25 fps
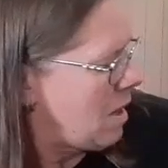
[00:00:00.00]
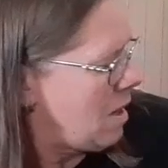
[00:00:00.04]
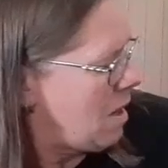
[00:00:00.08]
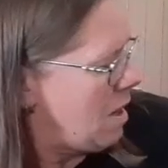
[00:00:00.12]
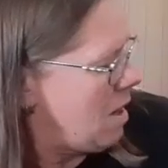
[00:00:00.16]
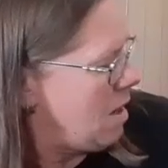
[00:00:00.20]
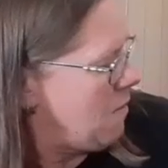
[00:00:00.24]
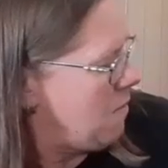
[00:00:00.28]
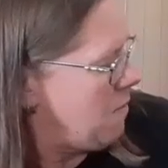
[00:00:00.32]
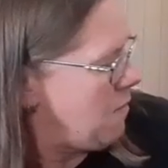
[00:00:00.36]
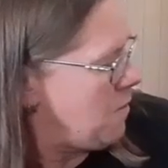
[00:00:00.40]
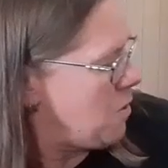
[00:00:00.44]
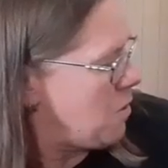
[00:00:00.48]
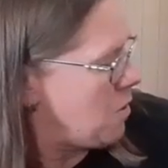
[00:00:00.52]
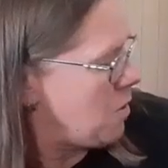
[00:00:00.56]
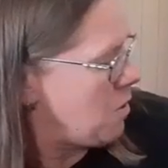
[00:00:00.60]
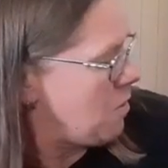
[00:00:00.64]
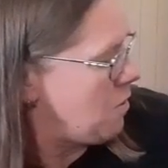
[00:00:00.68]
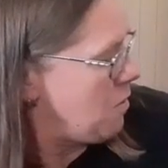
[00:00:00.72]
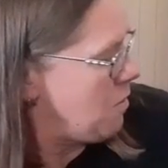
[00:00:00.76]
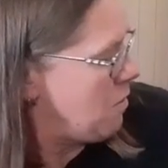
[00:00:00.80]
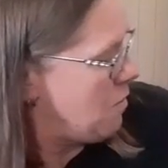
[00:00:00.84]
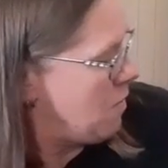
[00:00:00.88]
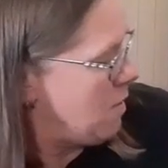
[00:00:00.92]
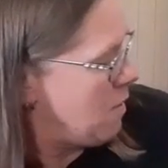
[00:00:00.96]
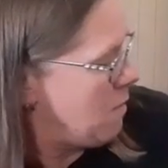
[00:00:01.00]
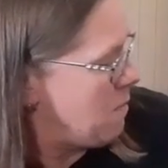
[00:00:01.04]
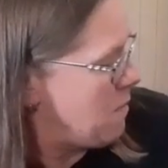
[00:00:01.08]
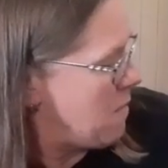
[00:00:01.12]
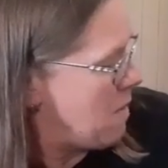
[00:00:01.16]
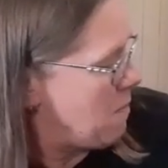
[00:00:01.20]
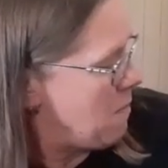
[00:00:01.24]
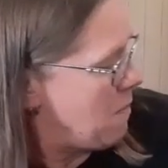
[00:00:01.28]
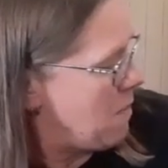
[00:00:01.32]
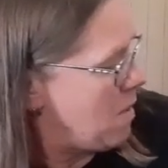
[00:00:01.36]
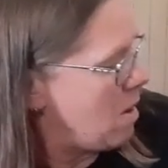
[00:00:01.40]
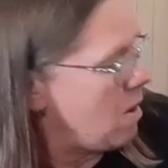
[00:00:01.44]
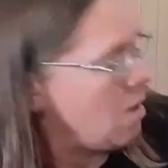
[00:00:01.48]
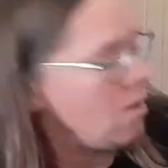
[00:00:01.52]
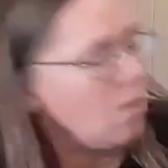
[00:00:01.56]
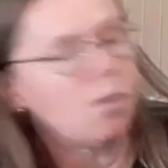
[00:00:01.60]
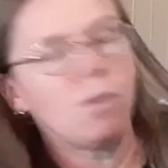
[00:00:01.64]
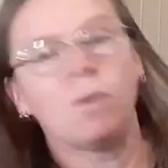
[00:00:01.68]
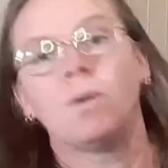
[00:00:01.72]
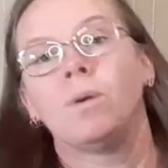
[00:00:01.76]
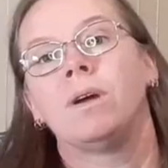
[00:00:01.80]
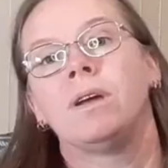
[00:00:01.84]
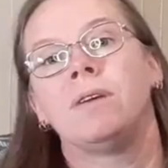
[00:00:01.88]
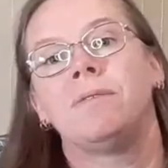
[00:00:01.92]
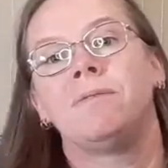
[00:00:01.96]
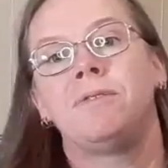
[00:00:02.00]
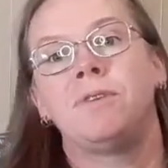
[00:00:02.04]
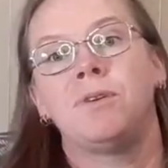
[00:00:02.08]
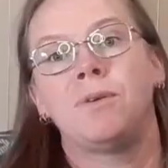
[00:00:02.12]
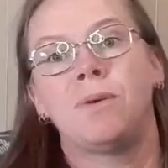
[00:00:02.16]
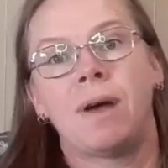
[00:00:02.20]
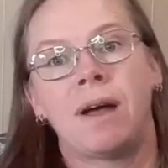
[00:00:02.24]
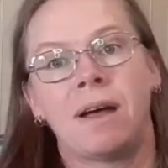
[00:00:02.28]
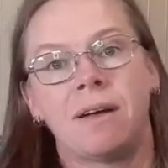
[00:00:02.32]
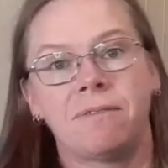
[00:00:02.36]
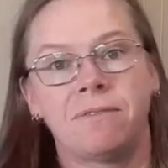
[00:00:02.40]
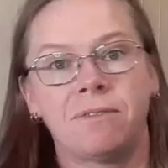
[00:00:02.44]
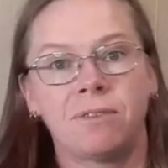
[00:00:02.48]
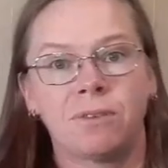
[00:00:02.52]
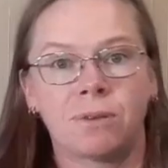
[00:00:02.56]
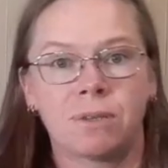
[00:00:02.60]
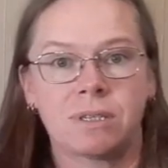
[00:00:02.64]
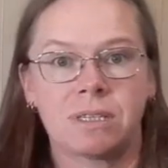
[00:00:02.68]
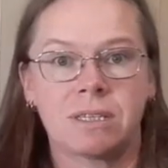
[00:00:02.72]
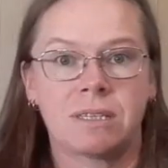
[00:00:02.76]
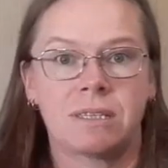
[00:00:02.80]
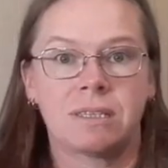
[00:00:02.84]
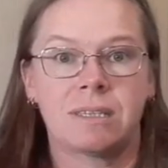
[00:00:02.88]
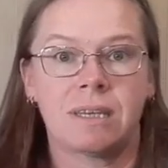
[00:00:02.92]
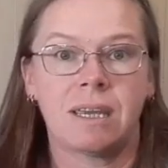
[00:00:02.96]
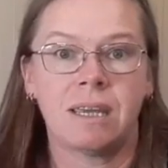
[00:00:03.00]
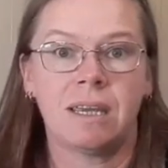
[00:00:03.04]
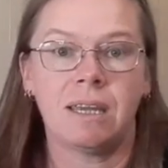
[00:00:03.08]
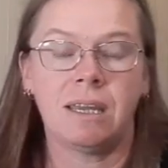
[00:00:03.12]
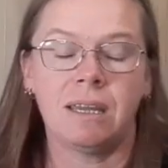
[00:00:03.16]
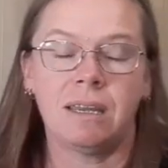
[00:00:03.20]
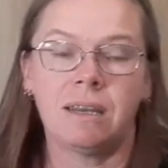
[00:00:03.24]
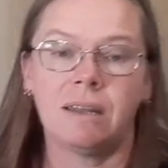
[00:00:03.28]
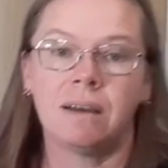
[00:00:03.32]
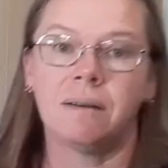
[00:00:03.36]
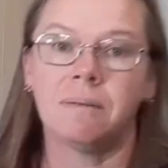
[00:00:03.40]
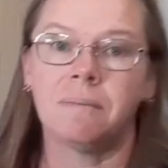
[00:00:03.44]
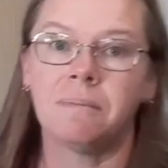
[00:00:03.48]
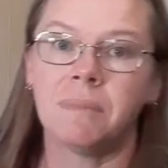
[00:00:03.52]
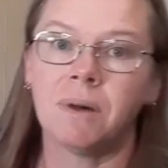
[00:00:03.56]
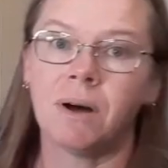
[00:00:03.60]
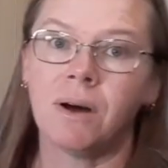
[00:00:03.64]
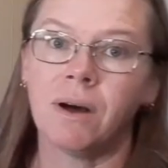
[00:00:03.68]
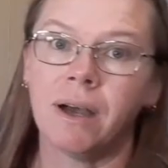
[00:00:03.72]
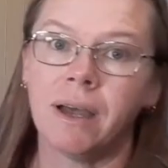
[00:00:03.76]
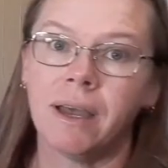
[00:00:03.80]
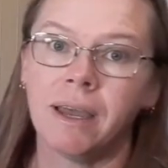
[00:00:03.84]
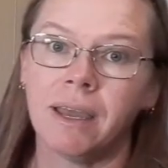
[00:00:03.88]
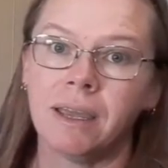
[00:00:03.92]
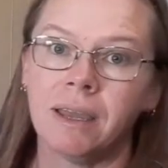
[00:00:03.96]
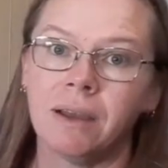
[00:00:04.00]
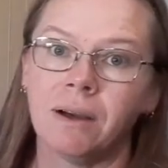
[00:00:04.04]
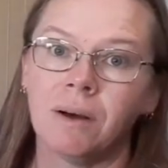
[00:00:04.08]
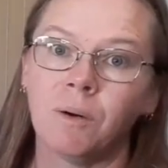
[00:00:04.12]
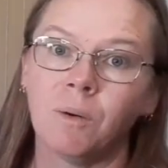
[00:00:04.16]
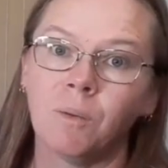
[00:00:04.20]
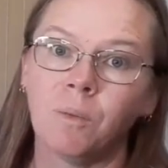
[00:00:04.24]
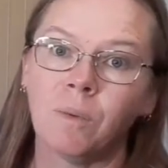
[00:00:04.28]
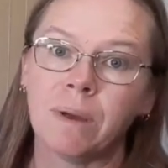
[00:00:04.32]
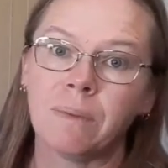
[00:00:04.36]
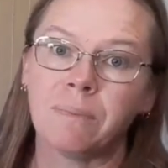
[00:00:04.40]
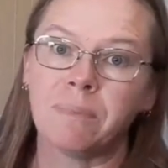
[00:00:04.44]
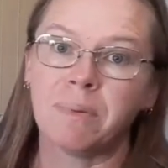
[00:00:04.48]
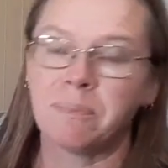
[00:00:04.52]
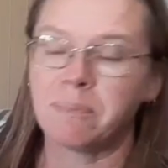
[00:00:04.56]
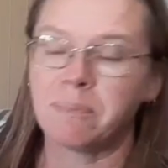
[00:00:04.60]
if you can remember, or if you have not seen my whip